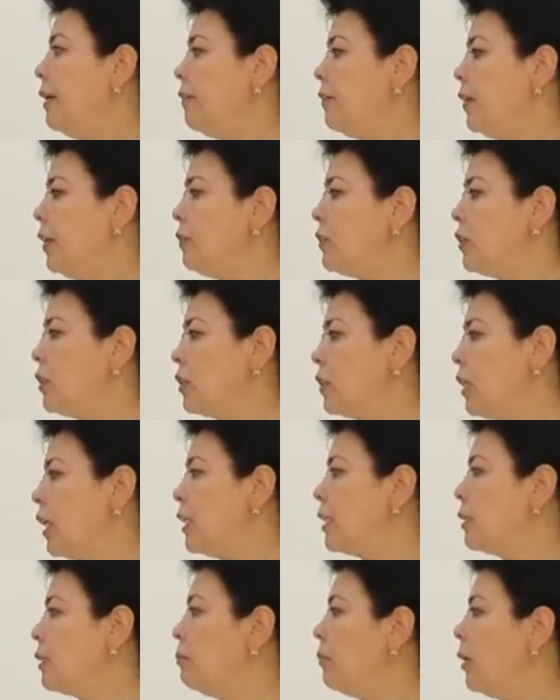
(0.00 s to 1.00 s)

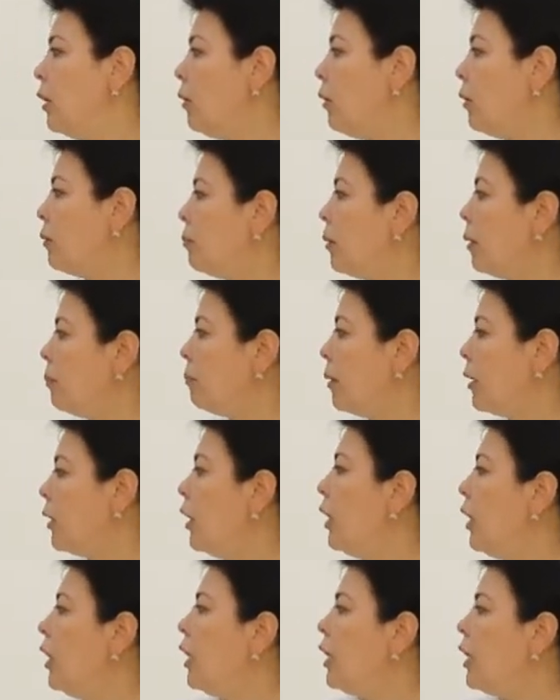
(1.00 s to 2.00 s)
56 million people
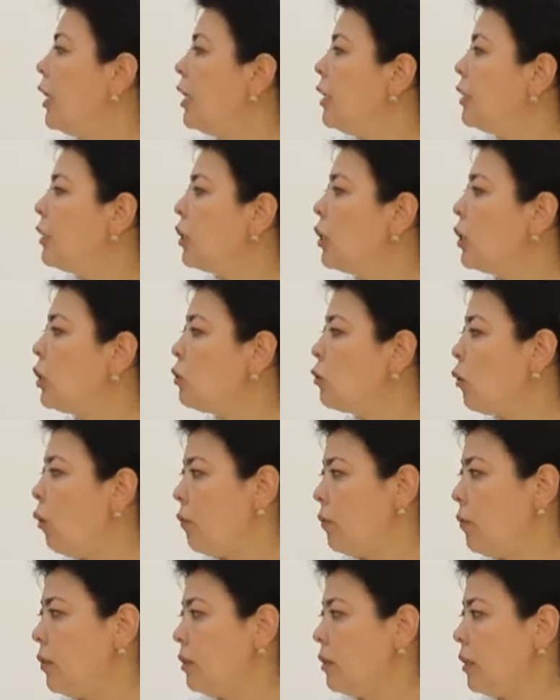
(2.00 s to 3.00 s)
in each
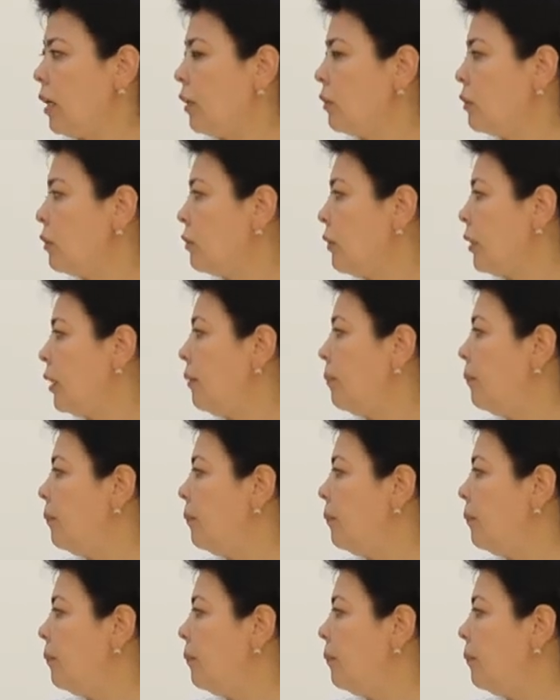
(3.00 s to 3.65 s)
of these countries.